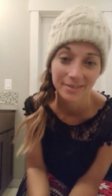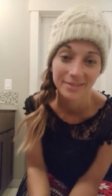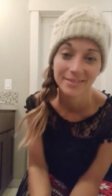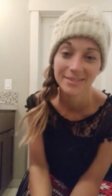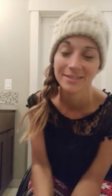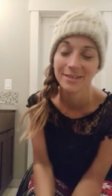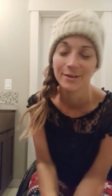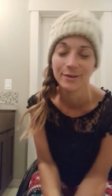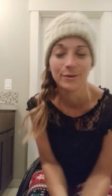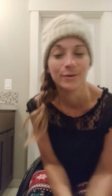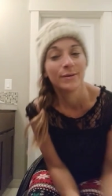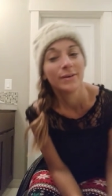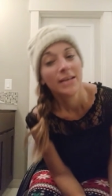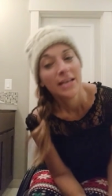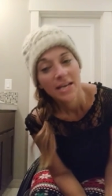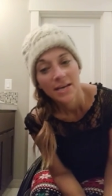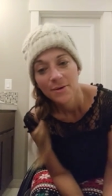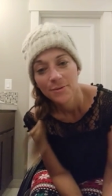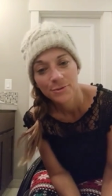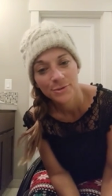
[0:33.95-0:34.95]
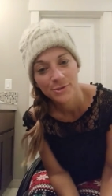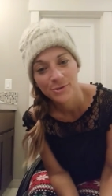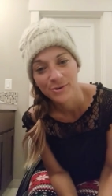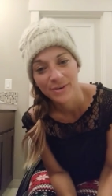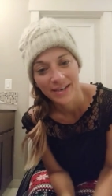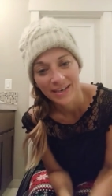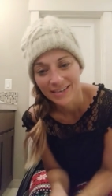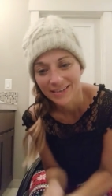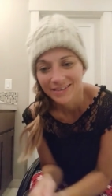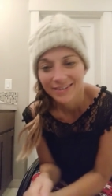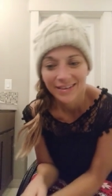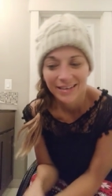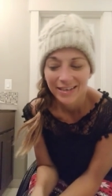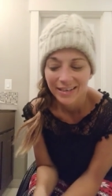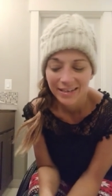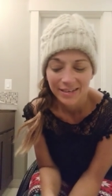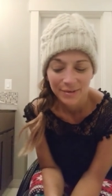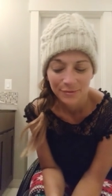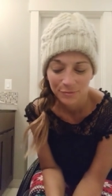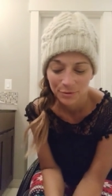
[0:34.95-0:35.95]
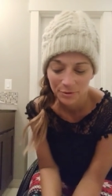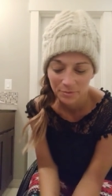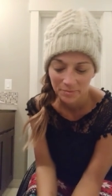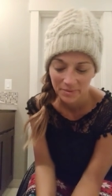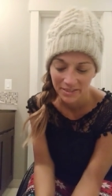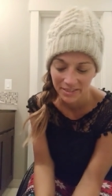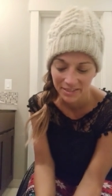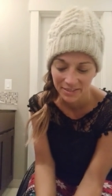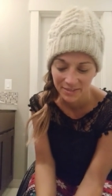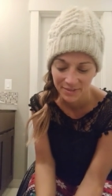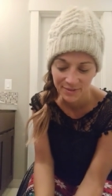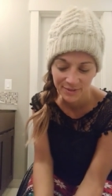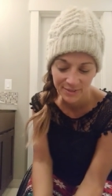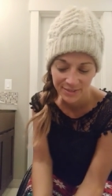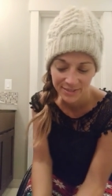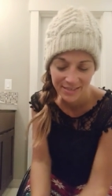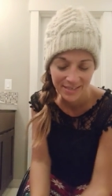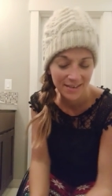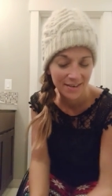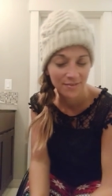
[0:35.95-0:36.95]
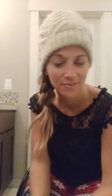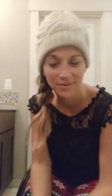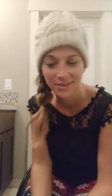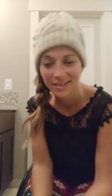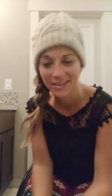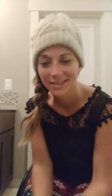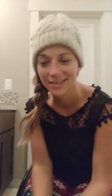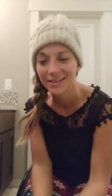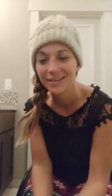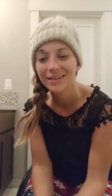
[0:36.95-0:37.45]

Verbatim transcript: So it was great and it will be good to have a